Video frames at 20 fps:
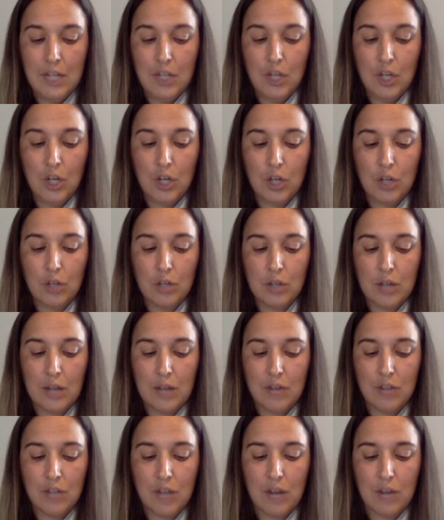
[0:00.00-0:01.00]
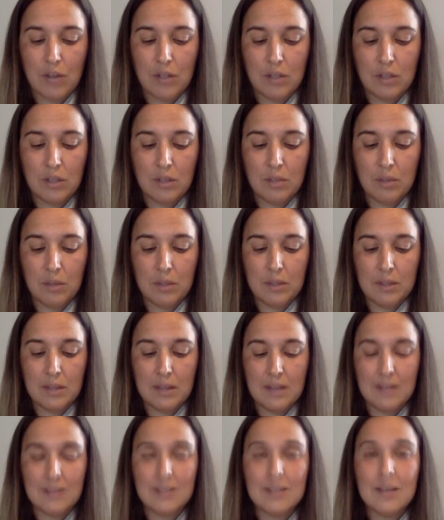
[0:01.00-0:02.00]
turned and shouted to the
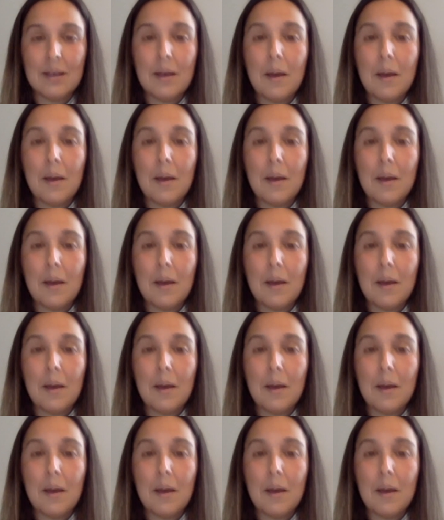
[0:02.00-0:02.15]
princess,